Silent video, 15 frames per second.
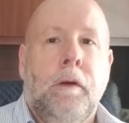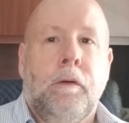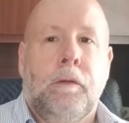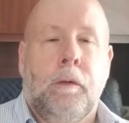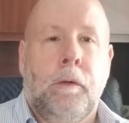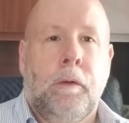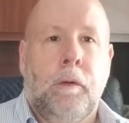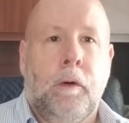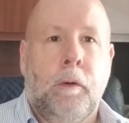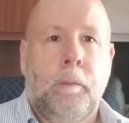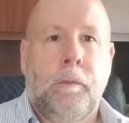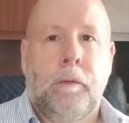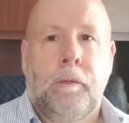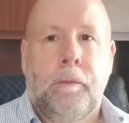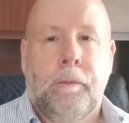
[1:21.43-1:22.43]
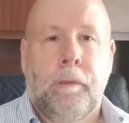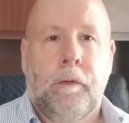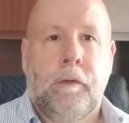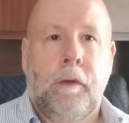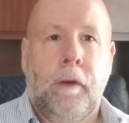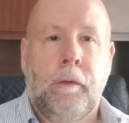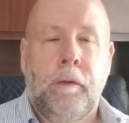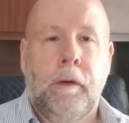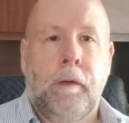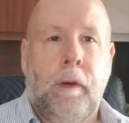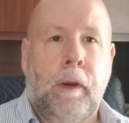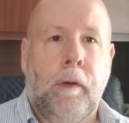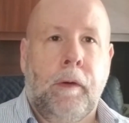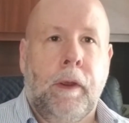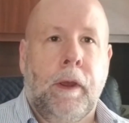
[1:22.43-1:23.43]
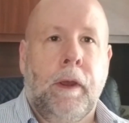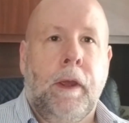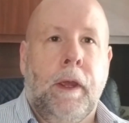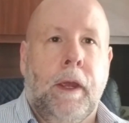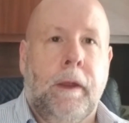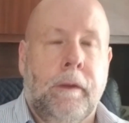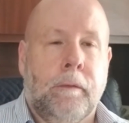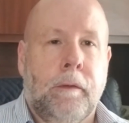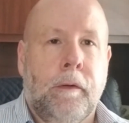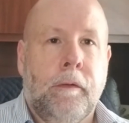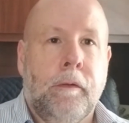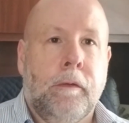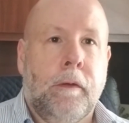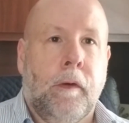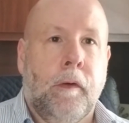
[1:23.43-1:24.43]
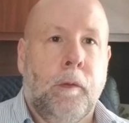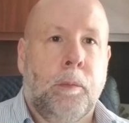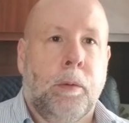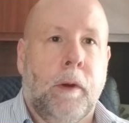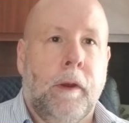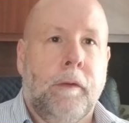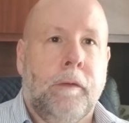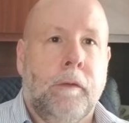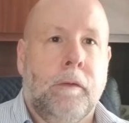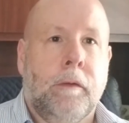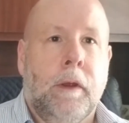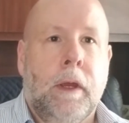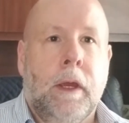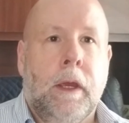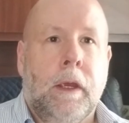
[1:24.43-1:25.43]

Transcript: showing the homes for sale in your area and the recent selling prices.